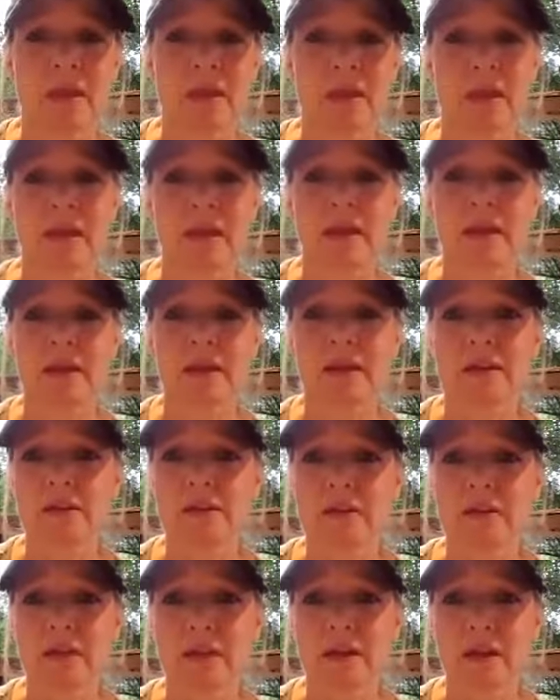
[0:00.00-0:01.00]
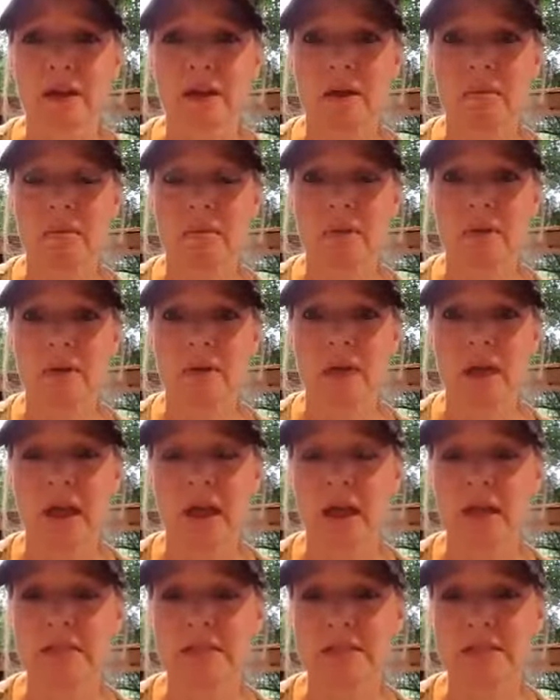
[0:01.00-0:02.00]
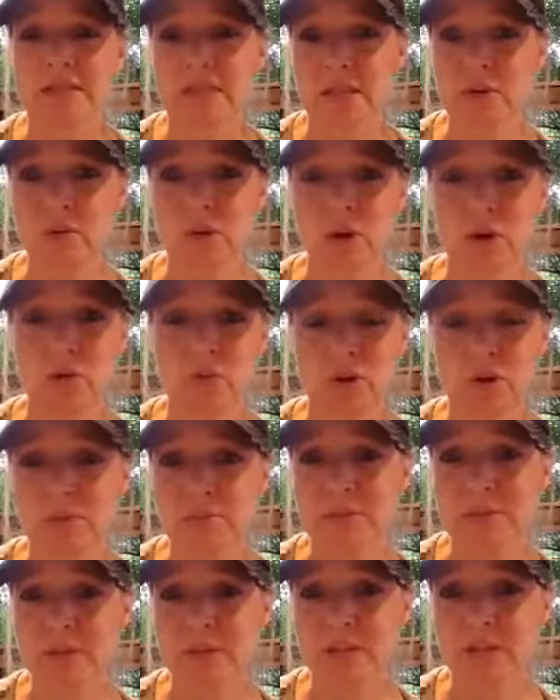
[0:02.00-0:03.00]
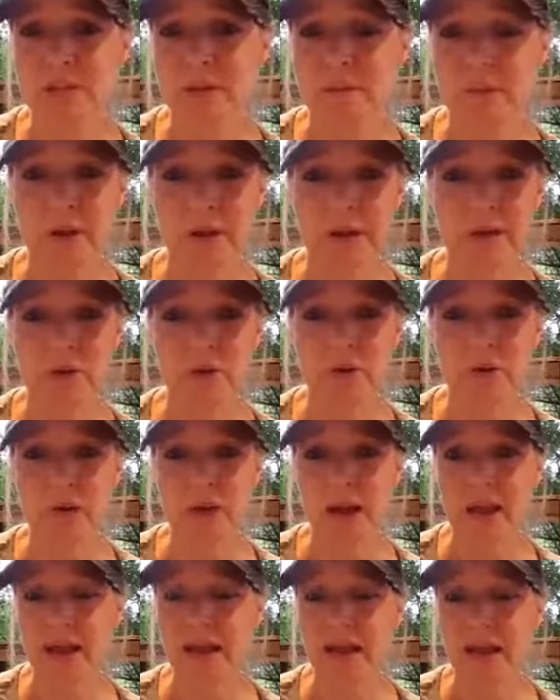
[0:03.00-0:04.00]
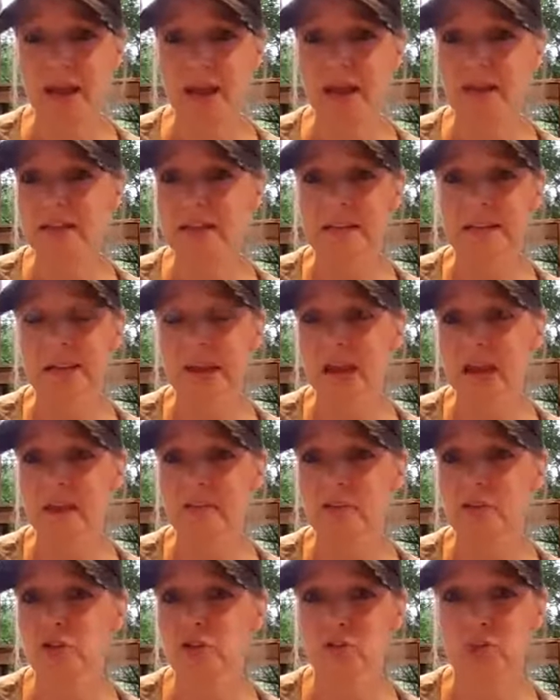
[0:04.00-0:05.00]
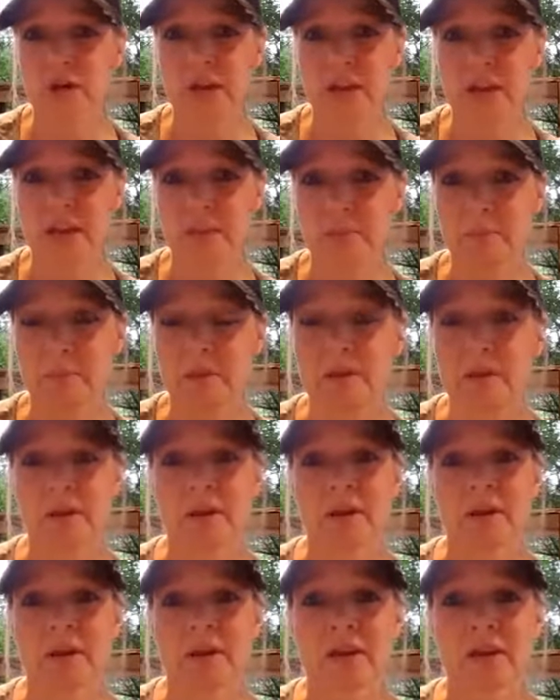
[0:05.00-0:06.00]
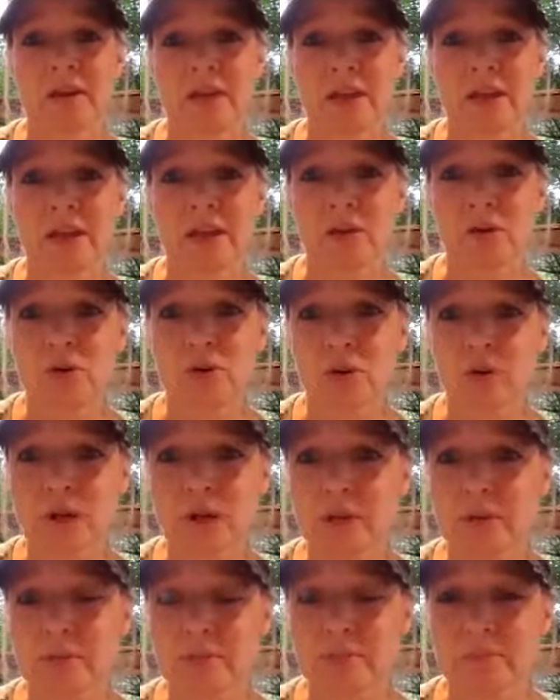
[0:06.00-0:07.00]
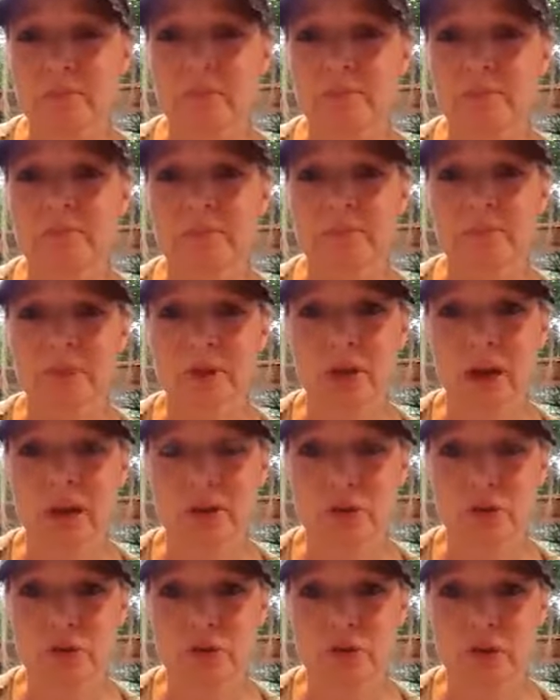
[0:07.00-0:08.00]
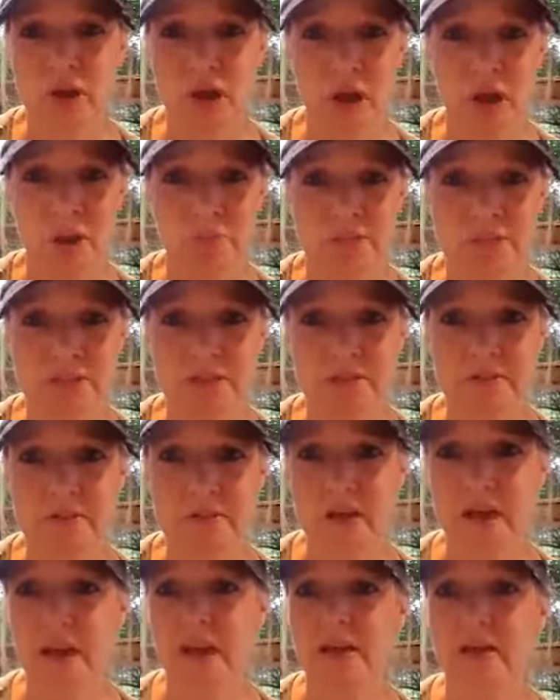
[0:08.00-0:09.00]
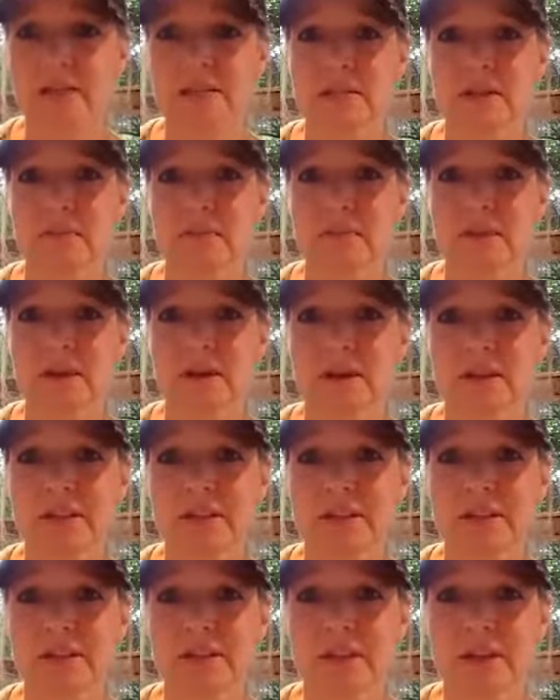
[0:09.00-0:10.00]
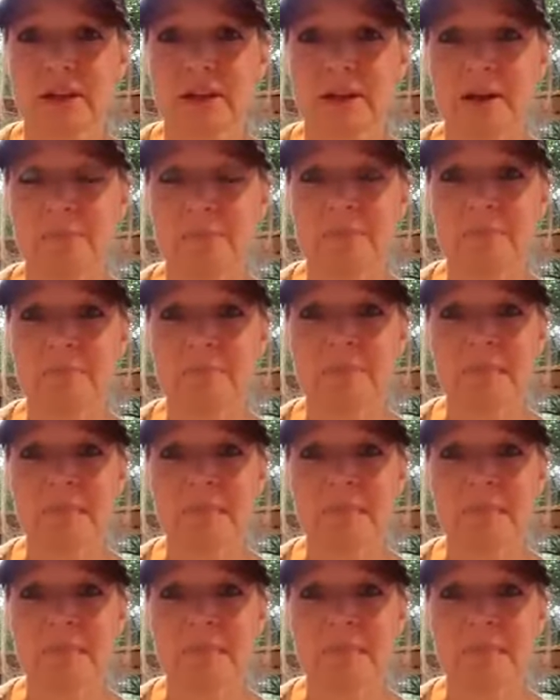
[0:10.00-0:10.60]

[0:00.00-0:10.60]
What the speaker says: and had zero REM sleep. I didn't have a dream. Gail, I know you're the opposite of that, but I